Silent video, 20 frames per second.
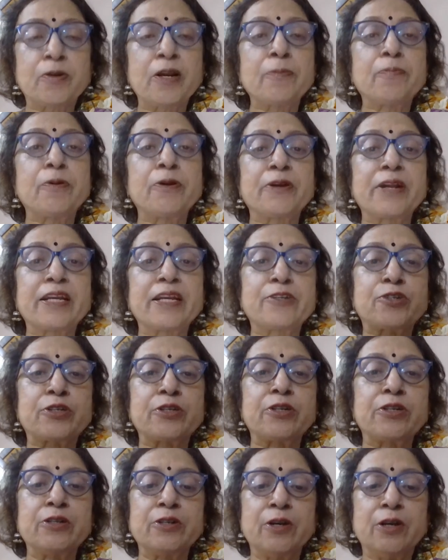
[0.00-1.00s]

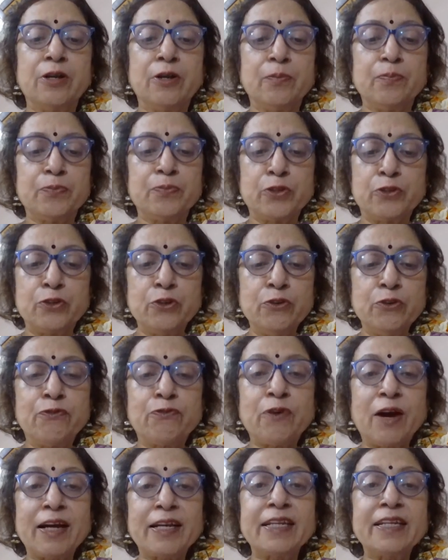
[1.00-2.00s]
preparation, you
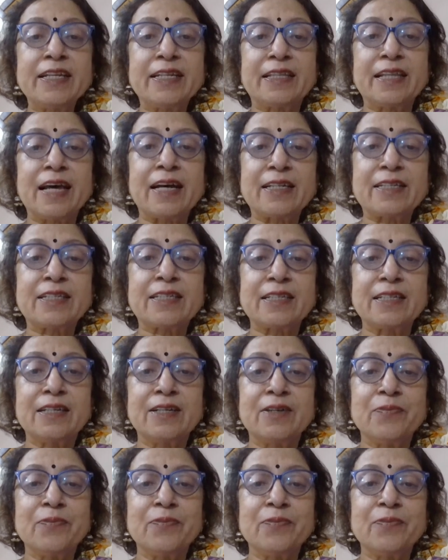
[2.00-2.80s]
find that